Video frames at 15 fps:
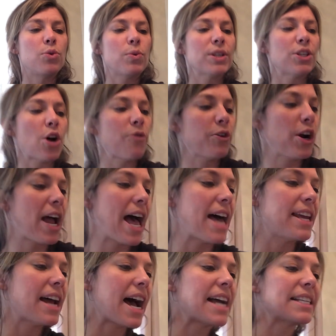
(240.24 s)
was
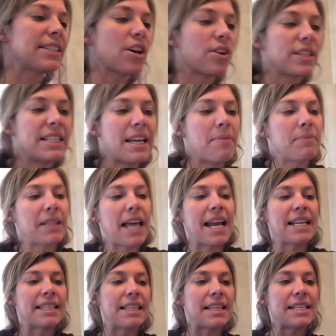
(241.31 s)
overhead, I saw dim
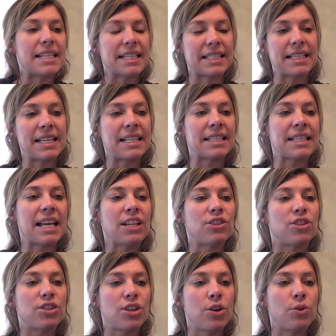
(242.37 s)
lights in the distance, and
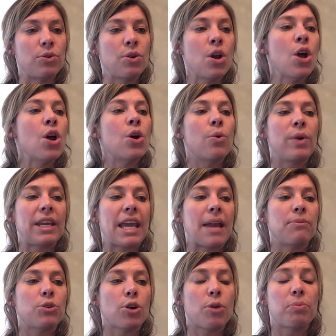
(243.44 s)
soon we came
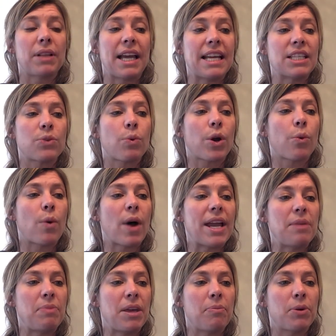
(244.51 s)
to a place where white
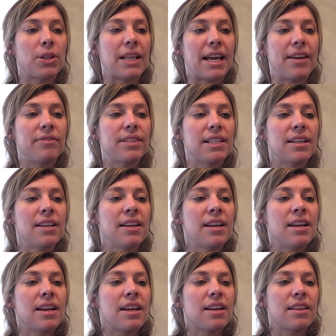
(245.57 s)
people lived.
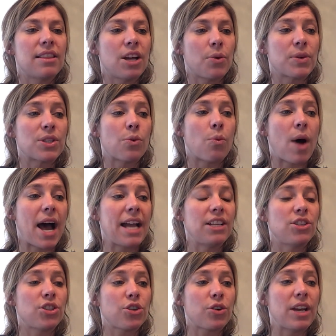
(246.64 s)
There was a wide
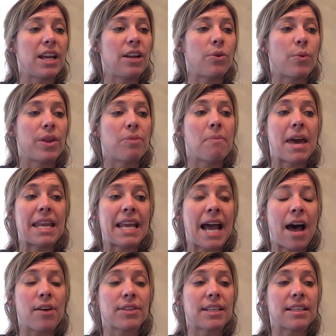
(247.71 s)
street with many
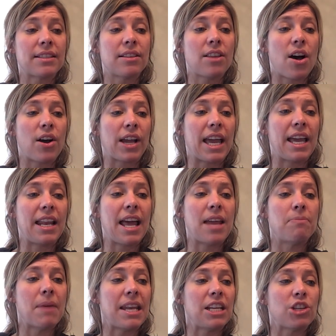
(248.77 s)
houses along it and
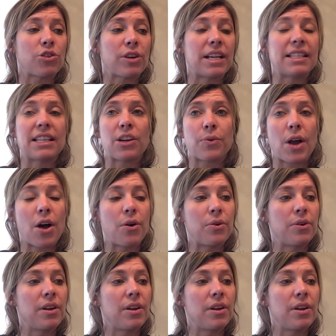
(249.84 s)
many trees in a row.